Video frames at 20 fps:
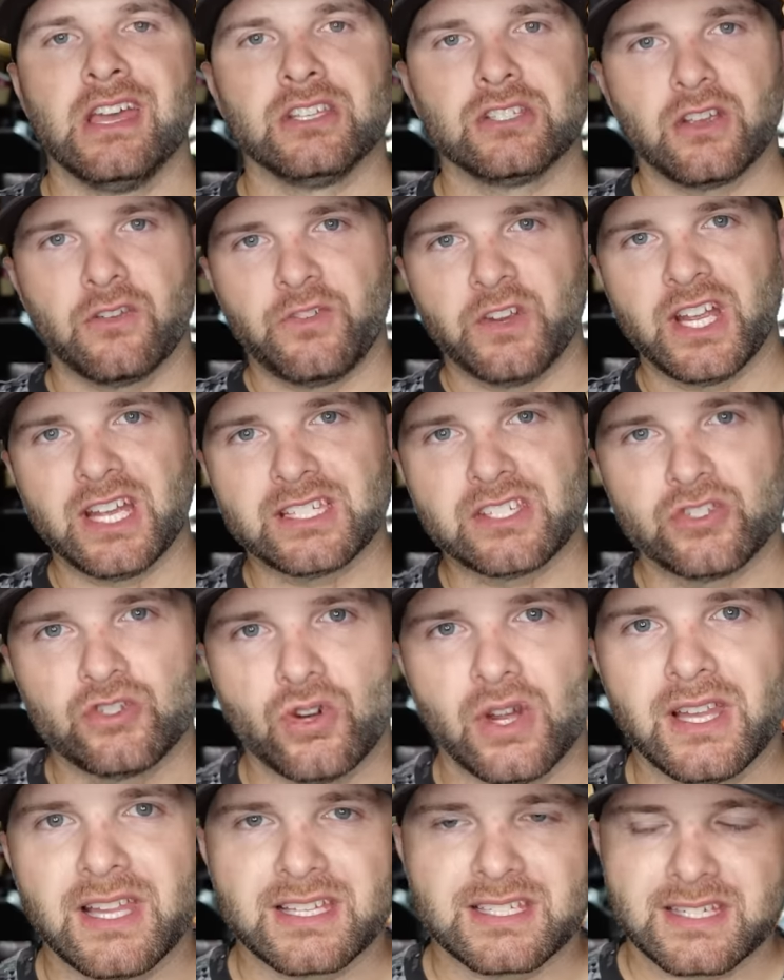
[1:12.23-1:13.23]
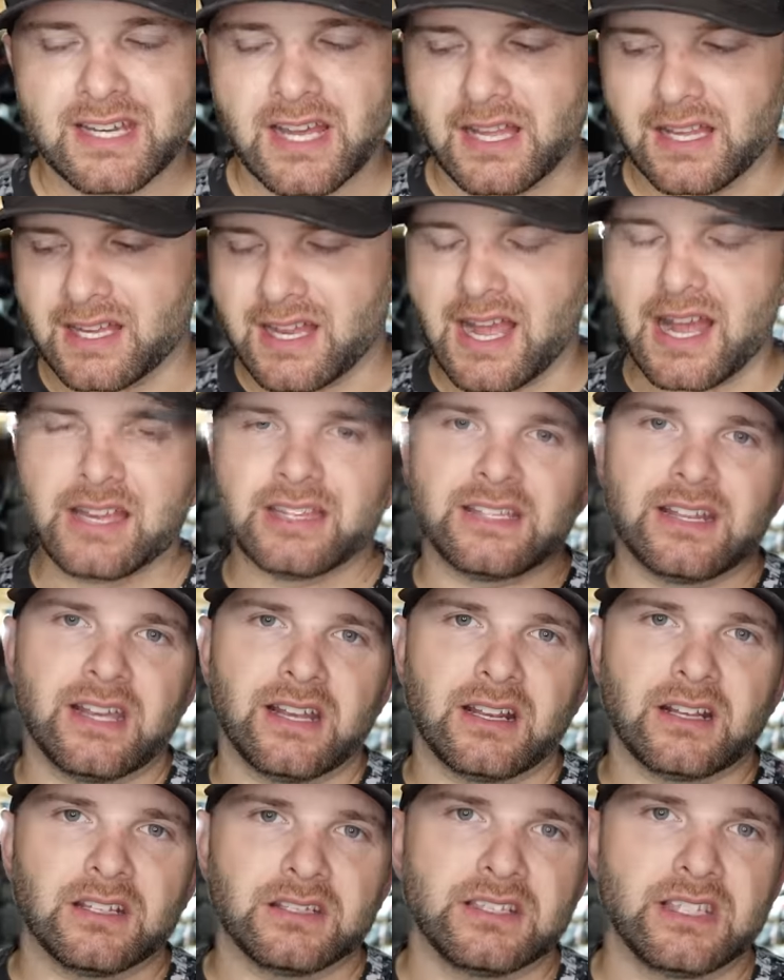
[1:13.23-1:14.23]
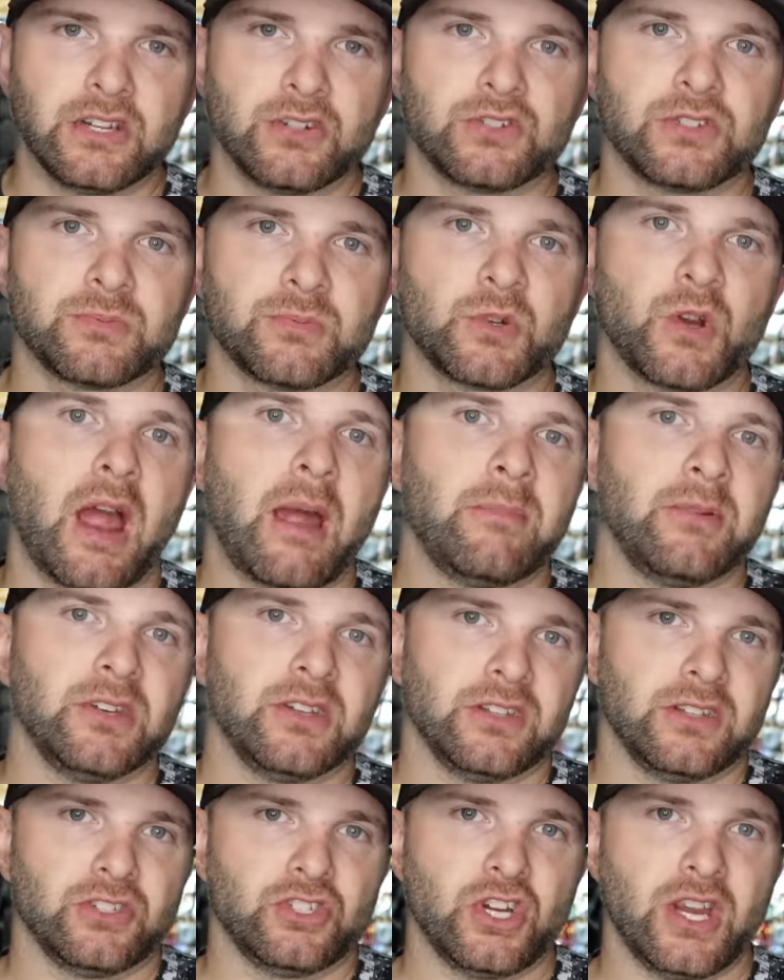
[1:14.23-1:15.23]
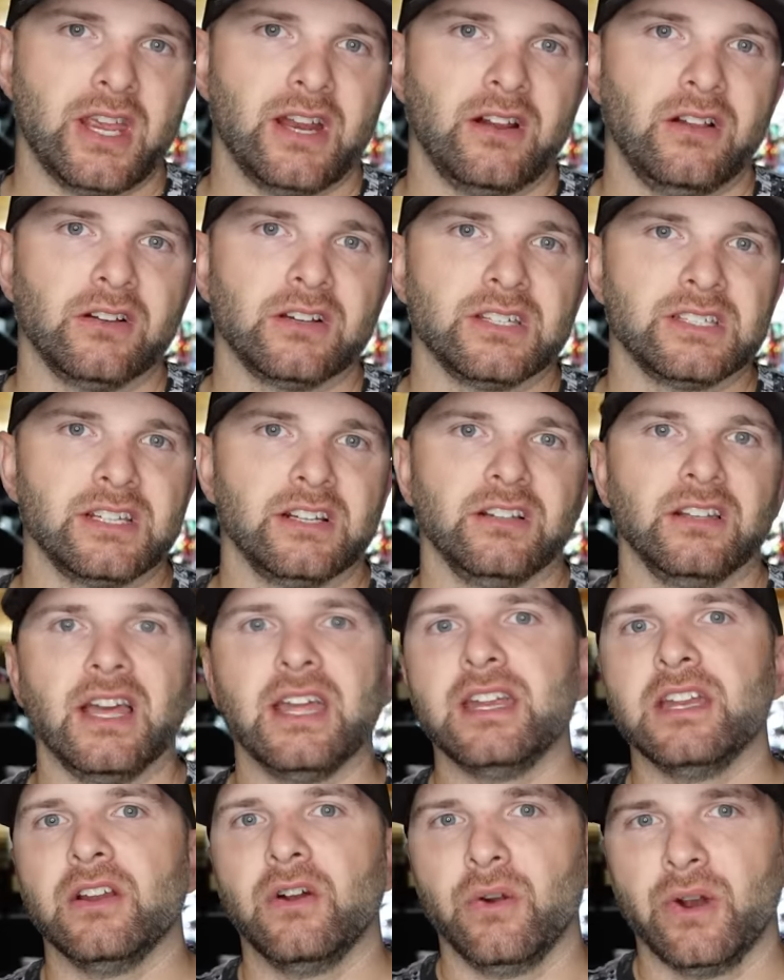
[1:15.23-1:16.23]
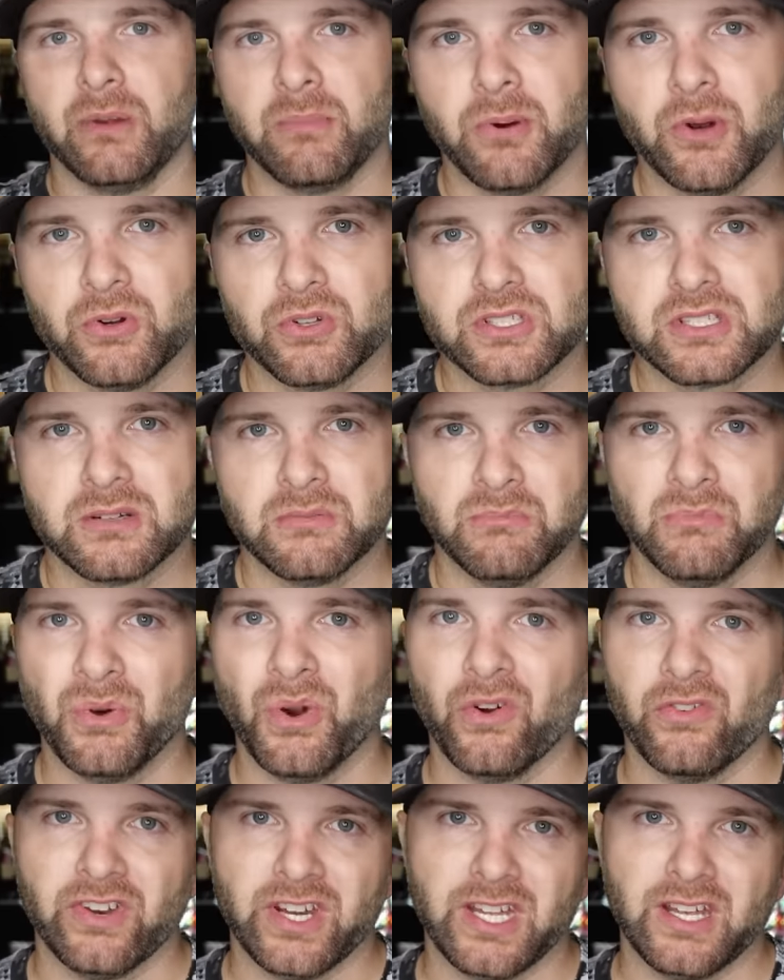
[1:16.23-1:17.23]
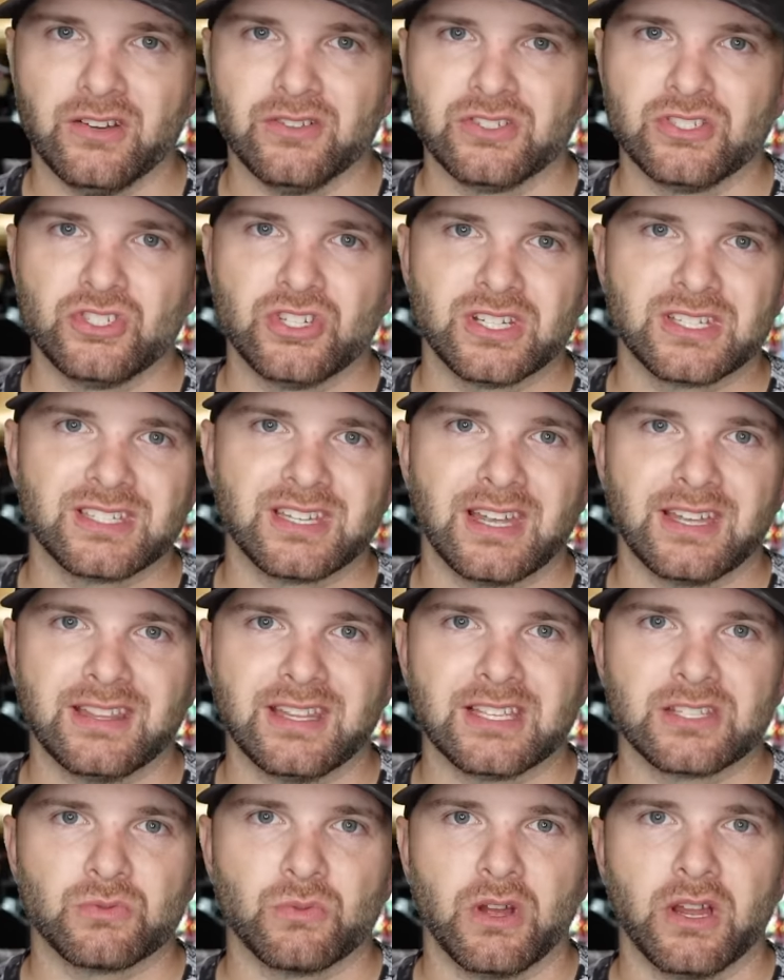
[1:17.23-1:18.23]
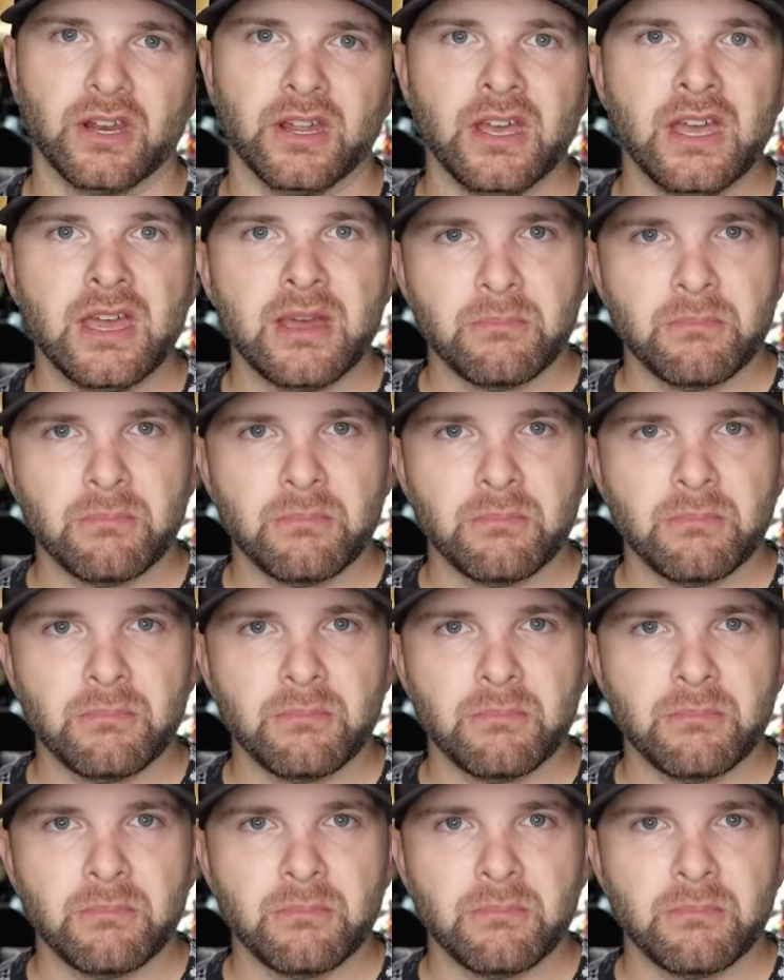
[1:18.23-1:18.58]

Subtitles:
So if you guys enjoy that style of content, consider subscribing to the channel because it'll let you know when I post more videos just like this one.